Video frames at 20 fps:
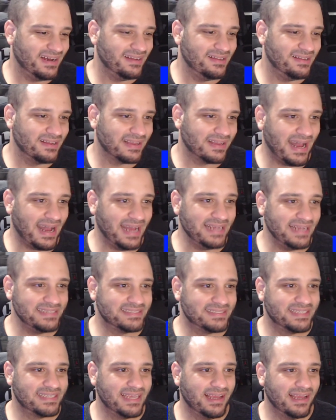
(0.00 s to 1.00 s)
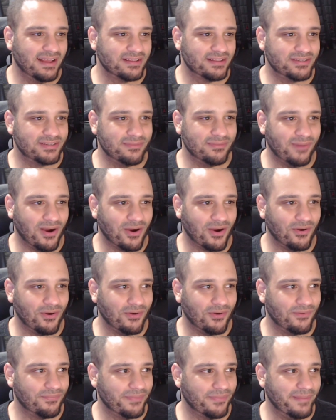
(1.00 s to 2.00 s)
Guys, tomorrow
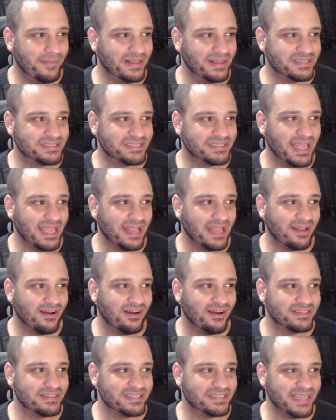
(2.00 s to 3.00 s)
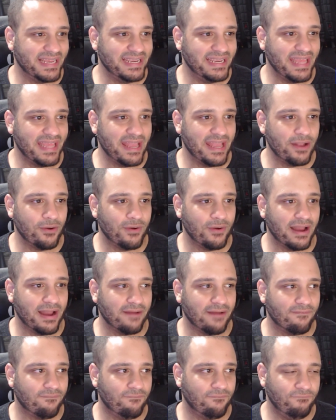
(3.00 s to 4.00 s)
the Mets take on San Diego at
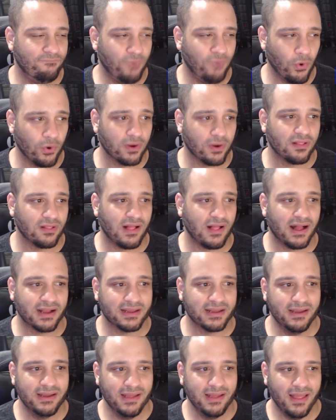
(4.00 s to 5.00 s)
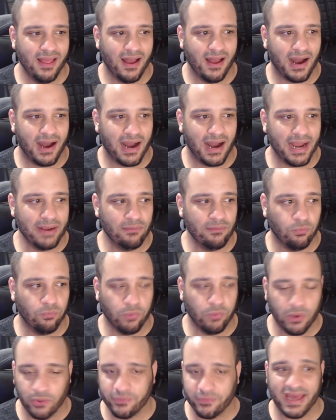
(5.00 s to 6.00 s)
4 o'clock. I
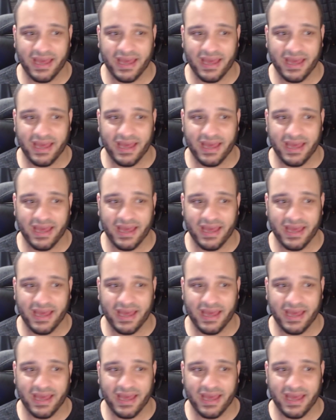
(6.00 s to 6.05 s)
will not